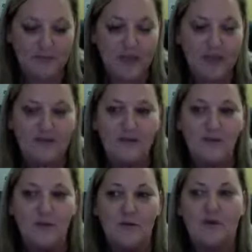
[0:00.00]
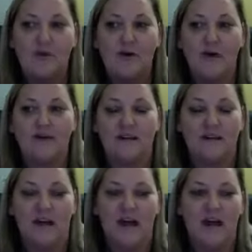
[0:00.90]
And so before I say
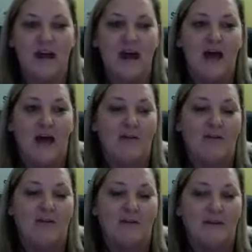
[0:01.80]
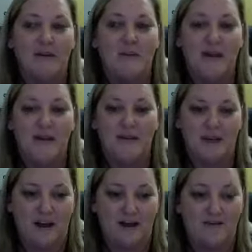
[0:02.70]
that, I'll have to say the best
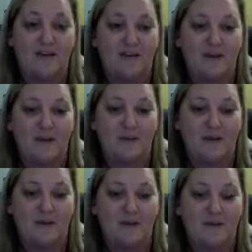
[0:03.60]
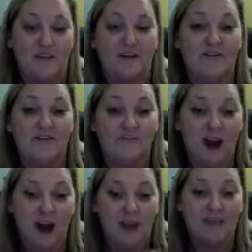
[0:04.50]
time to start a business is
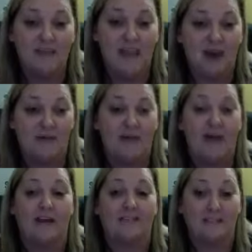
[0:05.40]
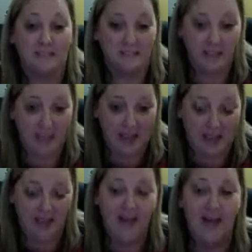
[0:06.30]
right now, like
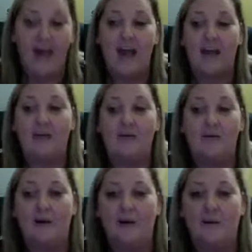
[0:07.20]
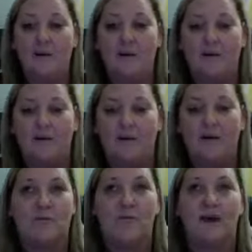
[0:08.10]
today. And I know a lot of people say,
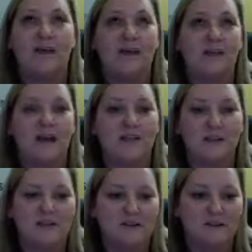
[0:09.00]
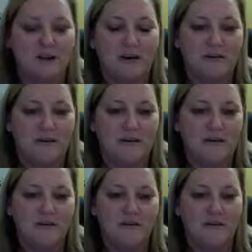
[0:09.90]
well, Becky, I should have started a
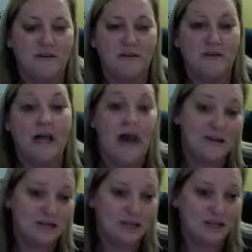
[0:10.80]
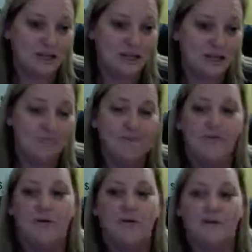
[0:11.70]
business, last year,
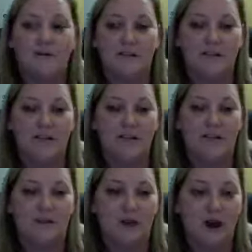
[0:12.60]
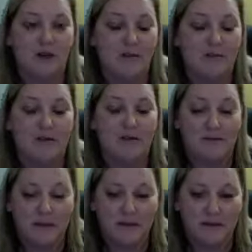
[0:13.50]
where there's an ancient proverb that
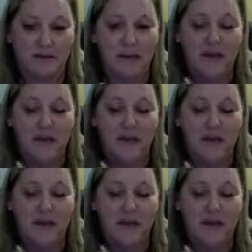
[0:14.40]
says,